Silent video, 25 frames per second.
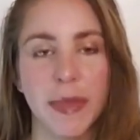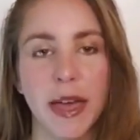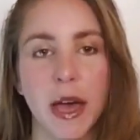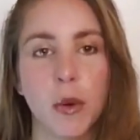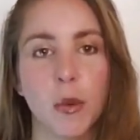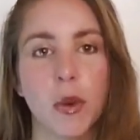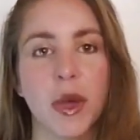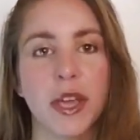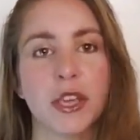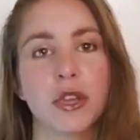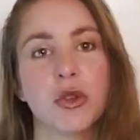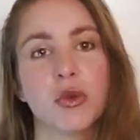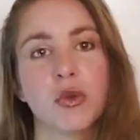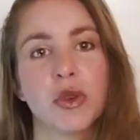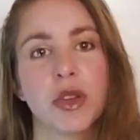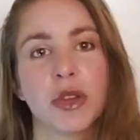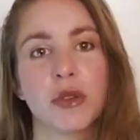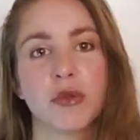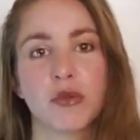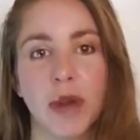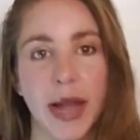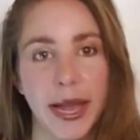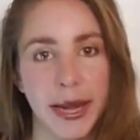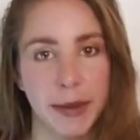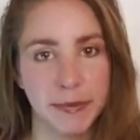That way you
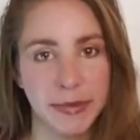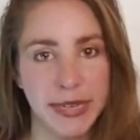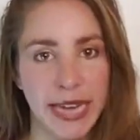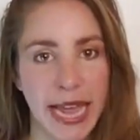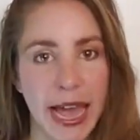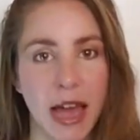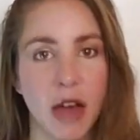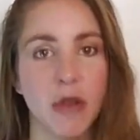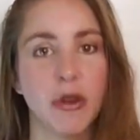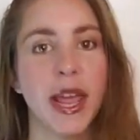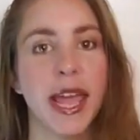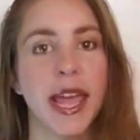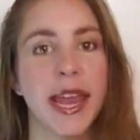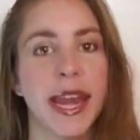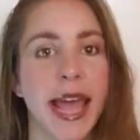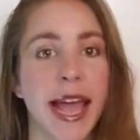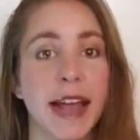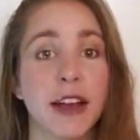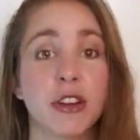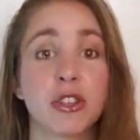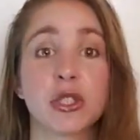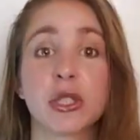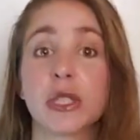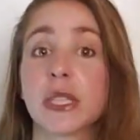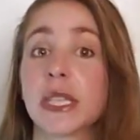can write them down and
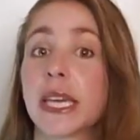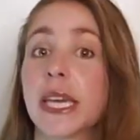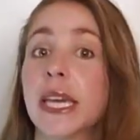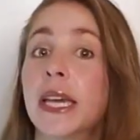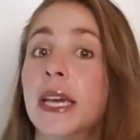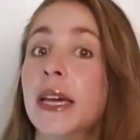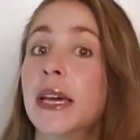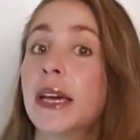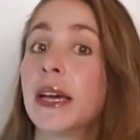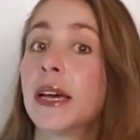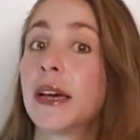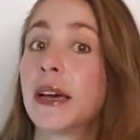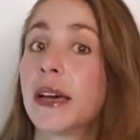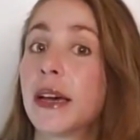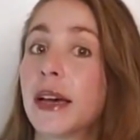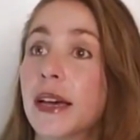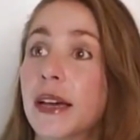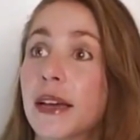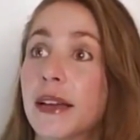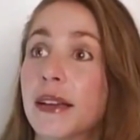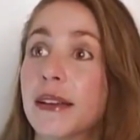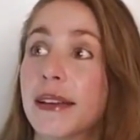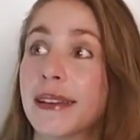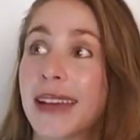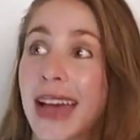actually
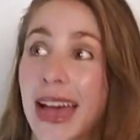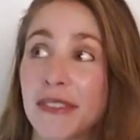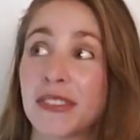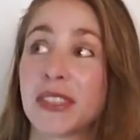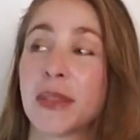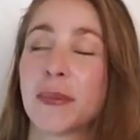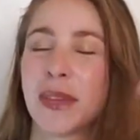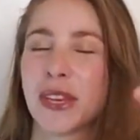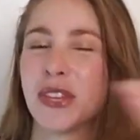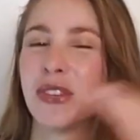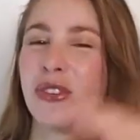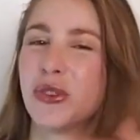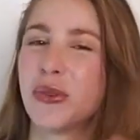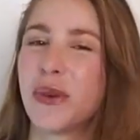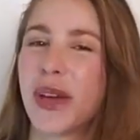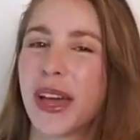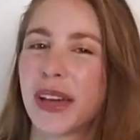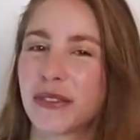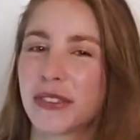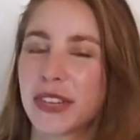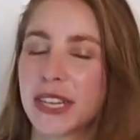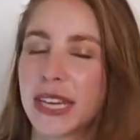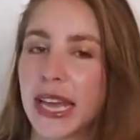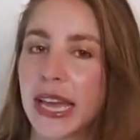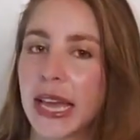have something new
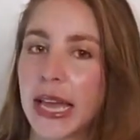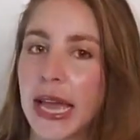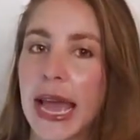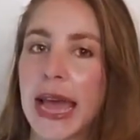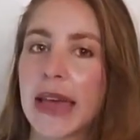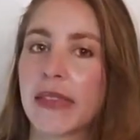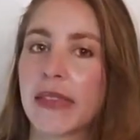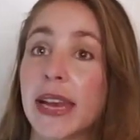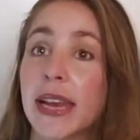every day.